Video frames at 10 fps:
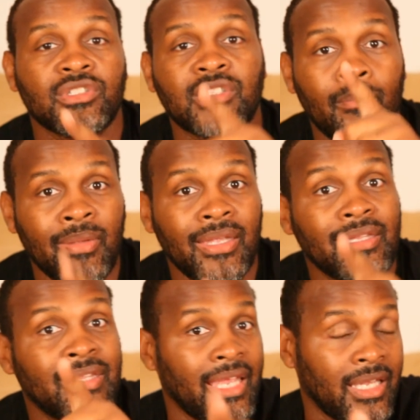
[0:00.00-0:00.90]
to
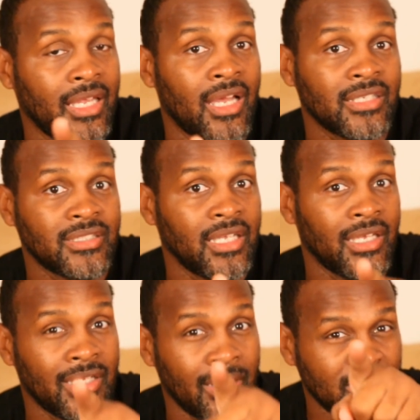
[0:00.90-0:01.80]
beat Danny
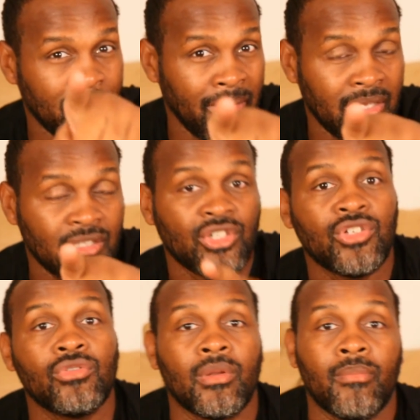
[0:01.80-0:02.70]
Garcia, and I'm speaking to
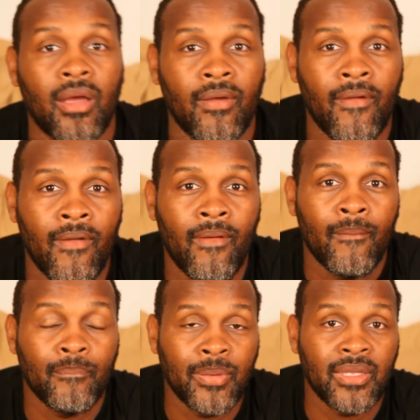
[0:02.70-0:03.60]
you, Lamont
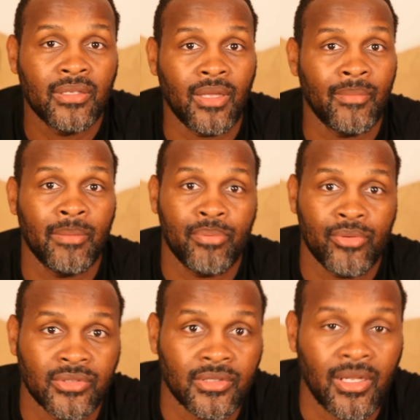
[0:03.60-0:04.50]
Peterson.
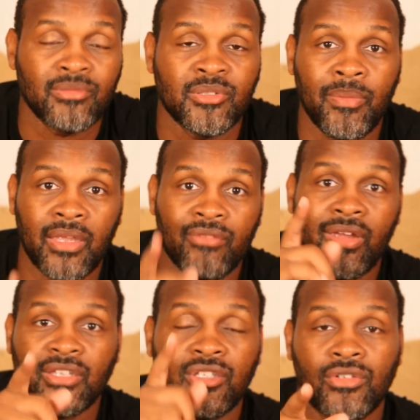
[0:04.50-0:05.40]
I'm speaking
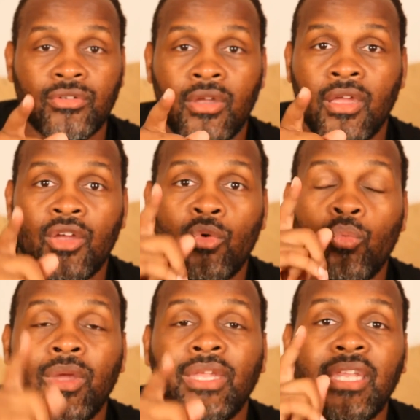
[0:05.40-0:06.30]
right to you.
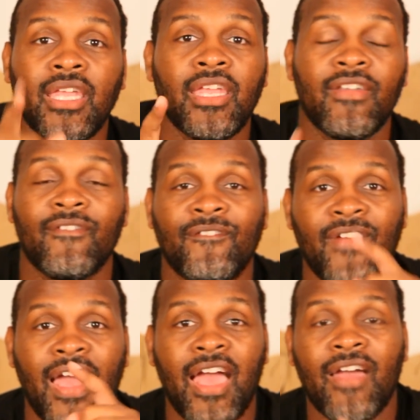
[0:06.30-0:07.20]
We need
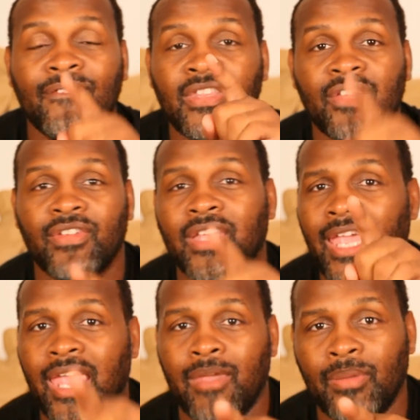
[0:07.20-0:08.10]
5 different
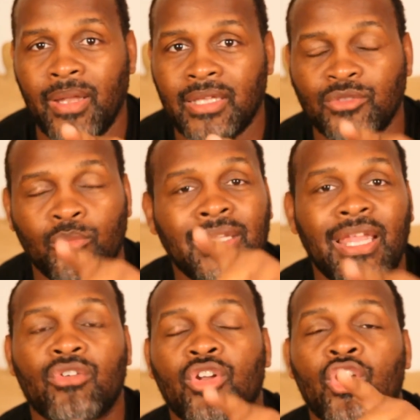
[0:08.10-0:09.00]
game plans. We're
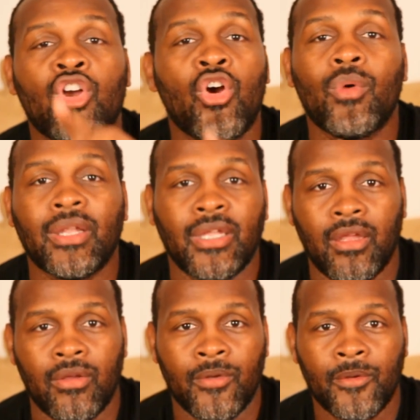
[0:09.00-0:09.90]
not gonna go in there